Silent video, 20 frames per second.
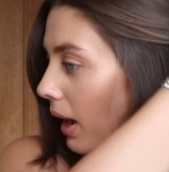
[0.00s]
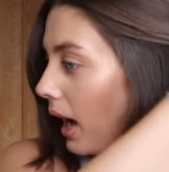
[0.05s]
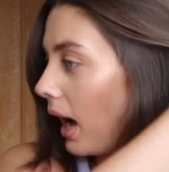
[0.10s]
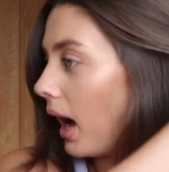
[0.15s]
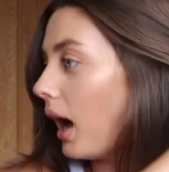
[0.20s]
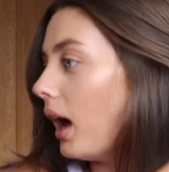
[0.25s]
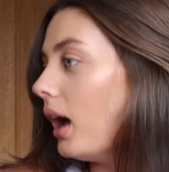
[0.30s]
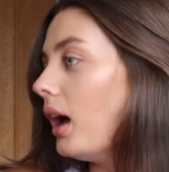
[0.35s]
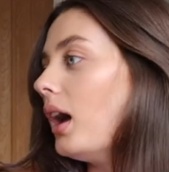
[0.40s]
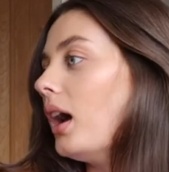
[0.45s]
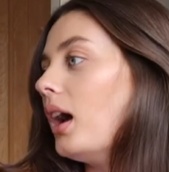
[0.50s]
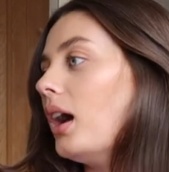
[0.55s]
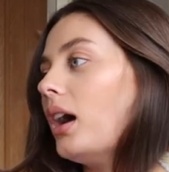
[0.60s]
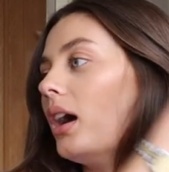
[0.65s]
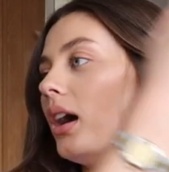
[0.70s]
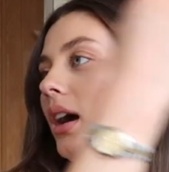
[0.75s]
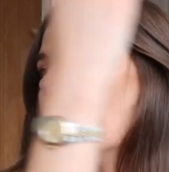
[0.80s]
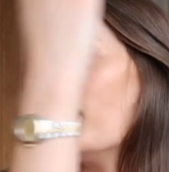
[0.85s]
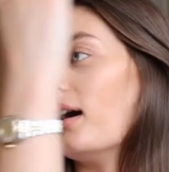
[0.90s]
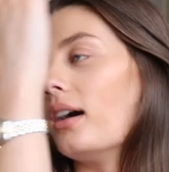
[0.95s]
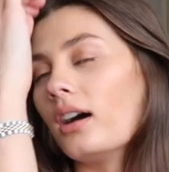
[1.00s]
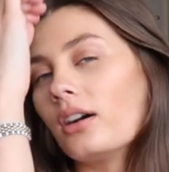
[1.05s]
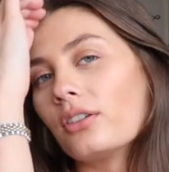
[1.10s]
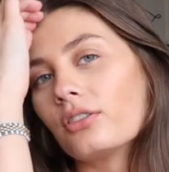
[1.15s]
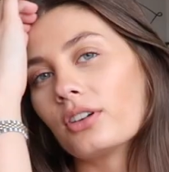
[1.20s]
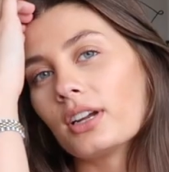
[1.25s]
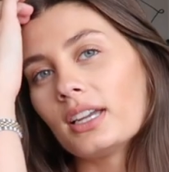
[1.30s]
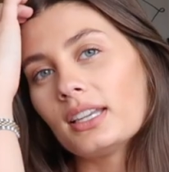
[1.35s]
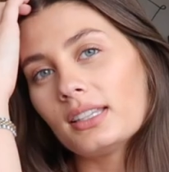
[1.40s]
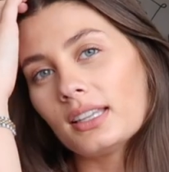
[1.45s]
But
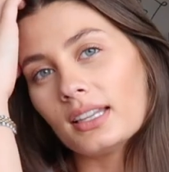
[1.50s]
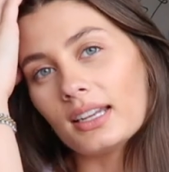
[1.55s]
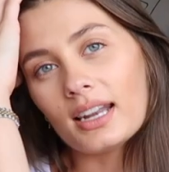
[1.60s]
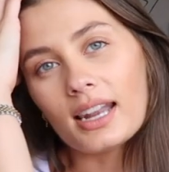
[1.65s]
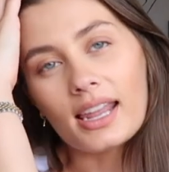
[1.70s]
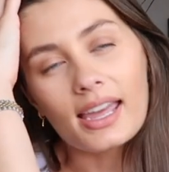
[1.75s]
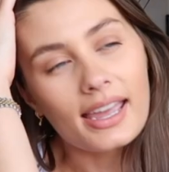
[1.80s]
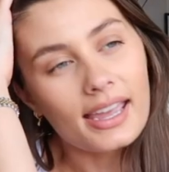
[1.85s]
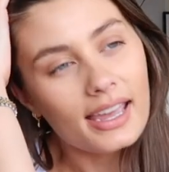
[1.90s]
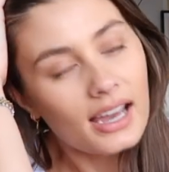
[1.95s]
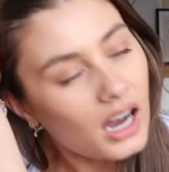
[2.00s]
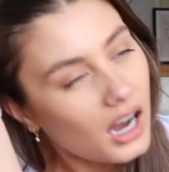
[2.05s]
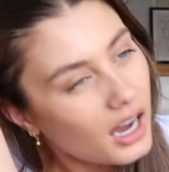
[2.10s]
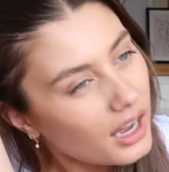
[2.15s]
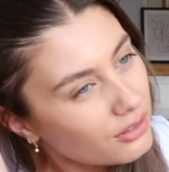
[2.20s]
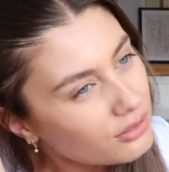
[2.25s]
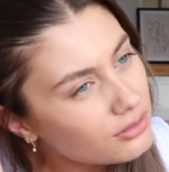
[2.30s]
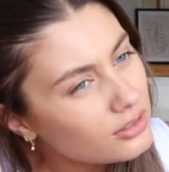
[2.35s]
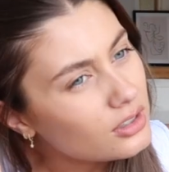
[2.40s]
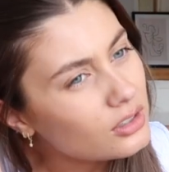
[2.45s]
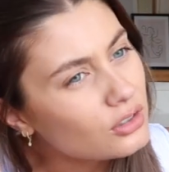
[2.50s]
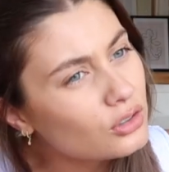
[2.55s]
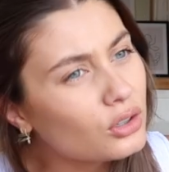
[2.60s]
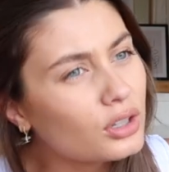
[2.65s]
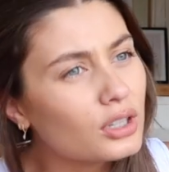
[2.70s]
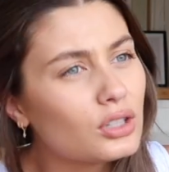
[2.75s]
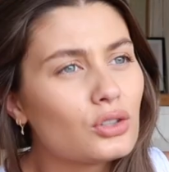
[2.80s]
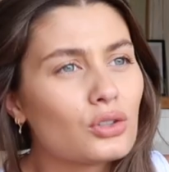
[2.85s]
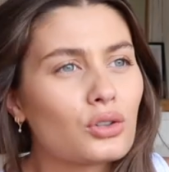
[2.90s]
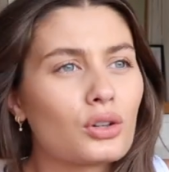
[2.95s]
recently I've
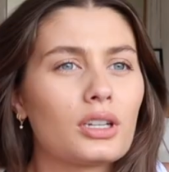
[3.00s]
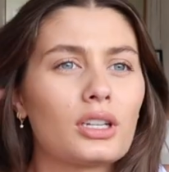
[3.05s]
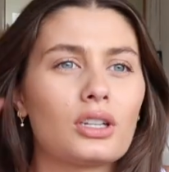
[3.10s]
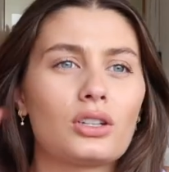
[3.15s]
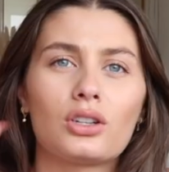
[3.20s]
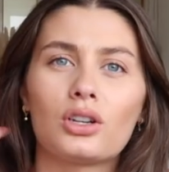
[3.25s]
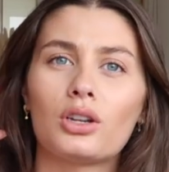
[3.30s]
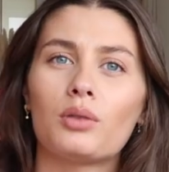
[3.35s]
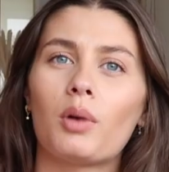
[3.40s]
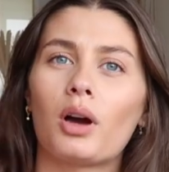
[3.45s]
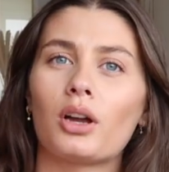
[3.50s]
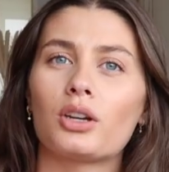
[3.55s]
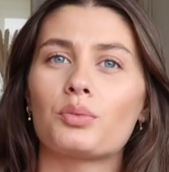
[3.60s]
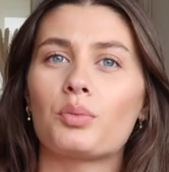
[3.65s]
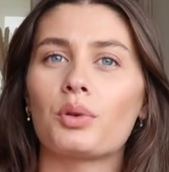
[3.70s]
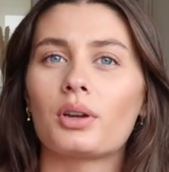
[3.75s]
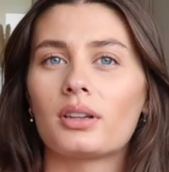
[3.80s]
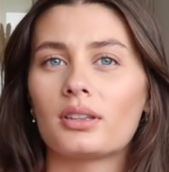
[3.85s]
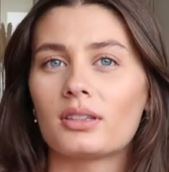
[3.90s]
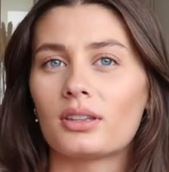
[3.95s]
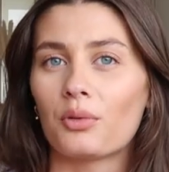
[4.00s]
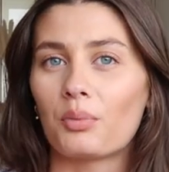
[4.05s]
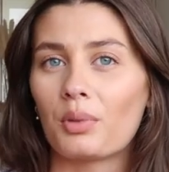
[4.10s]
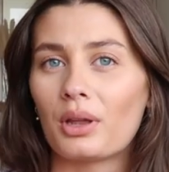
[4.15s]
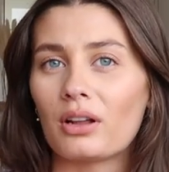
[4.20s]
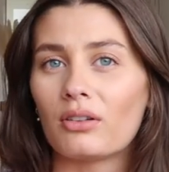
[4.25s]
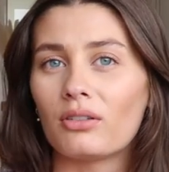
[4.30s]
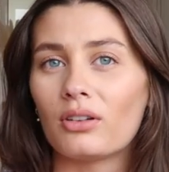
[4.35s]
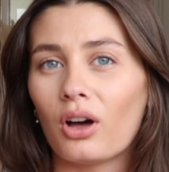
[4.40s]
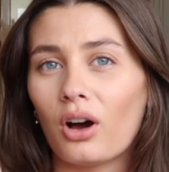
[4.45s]
not enjoyed it too much because there have
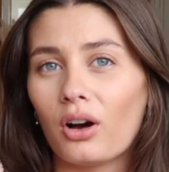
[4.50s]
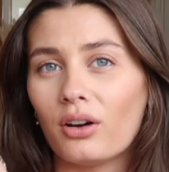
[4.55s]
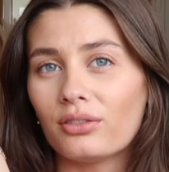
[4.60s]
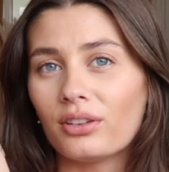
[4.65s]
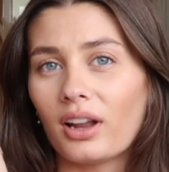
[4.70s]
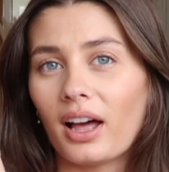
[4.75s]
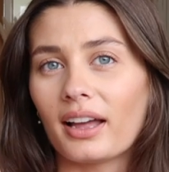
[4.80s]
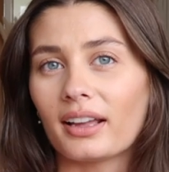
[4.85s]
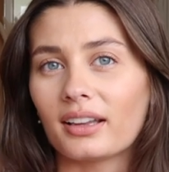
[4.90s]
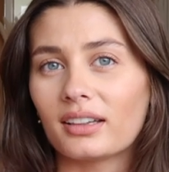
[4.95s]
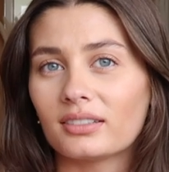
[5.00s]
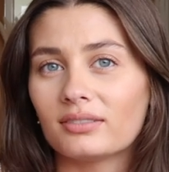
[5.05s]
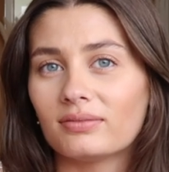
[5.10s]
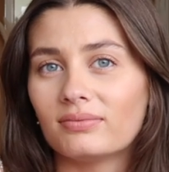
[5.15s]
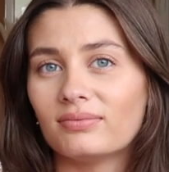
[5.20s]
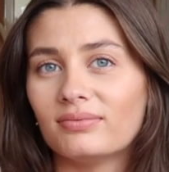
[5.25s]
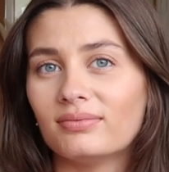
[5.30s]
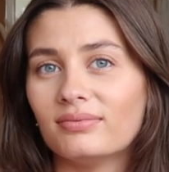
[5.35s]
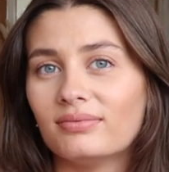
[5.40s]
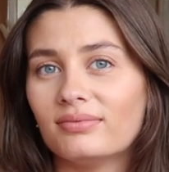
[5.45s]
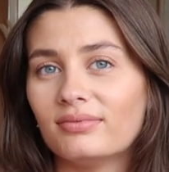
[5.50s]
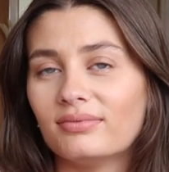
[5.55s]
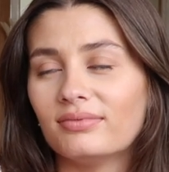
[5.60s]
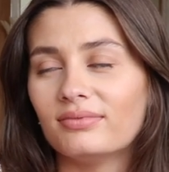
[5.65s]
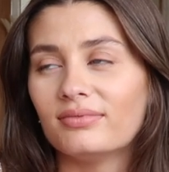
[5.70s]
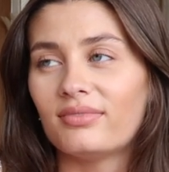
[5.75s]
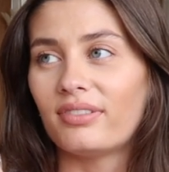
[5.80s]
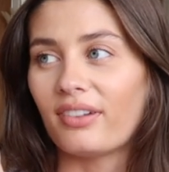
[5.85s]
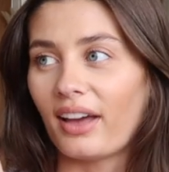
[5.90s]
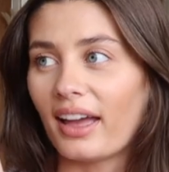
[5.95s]
been a lot of like
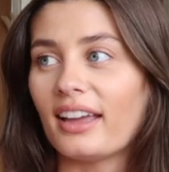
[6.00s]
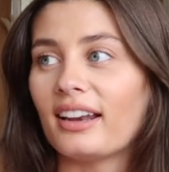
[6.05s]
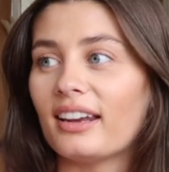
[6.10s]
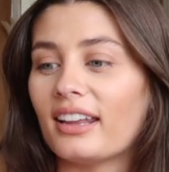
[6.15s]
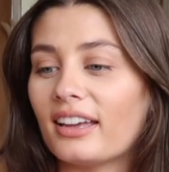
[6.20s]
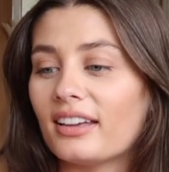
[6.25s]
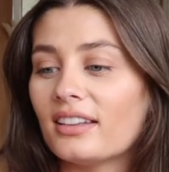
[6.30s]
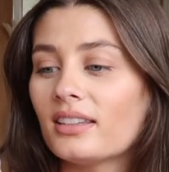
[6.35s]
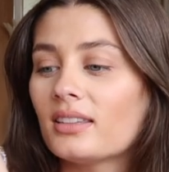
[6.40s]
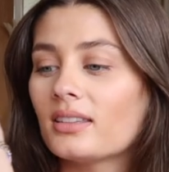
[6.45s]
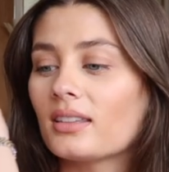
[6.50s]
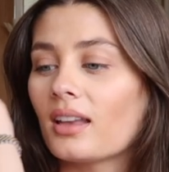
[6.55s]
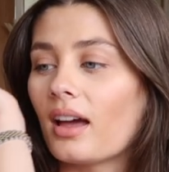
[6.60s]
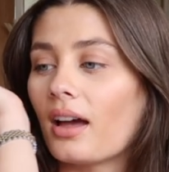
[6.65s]
failures.